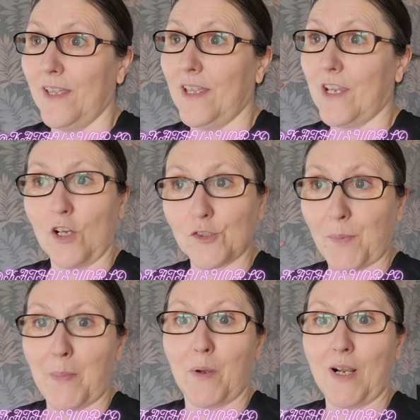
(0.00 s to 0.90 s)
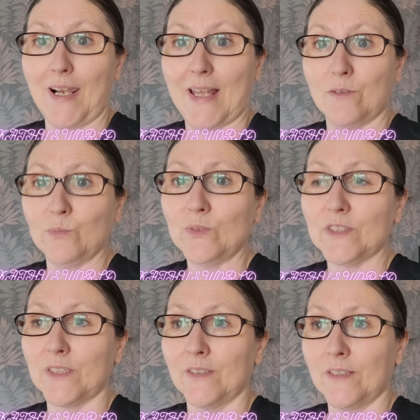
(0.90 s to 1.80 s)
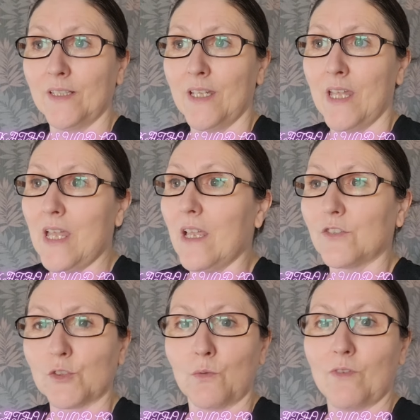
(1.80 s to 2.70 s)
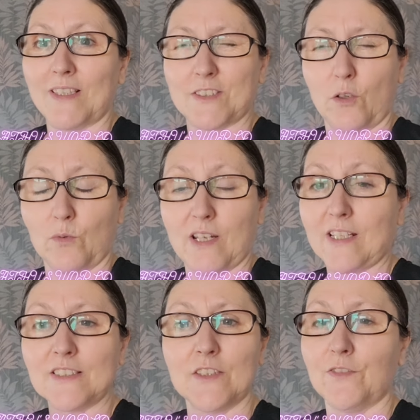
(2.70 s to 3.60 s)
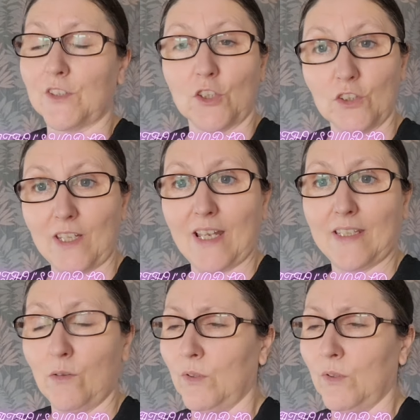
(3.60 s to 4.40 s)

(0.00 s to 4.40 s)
He calls people clowns. If someone writes all negative, they don't like it.